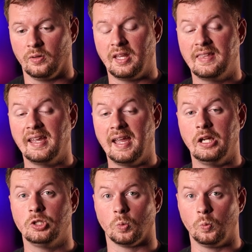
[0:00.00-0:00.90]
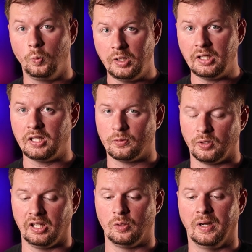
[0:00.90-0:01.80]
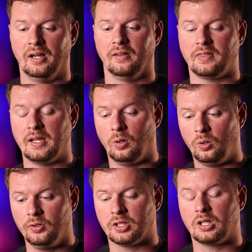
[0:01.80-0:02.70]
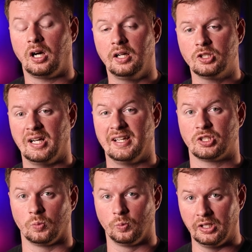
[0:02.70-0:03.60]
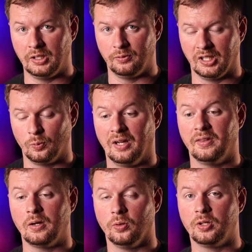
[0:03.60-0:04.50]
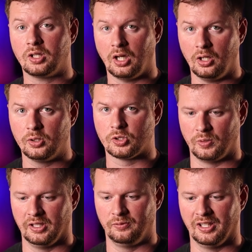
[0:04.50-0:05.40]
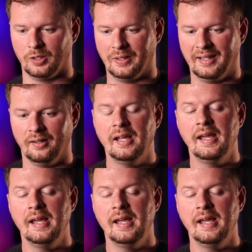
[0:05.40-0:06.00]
that they age really, really well, that they hold their contrast really, really well, they hold their colors really, really well.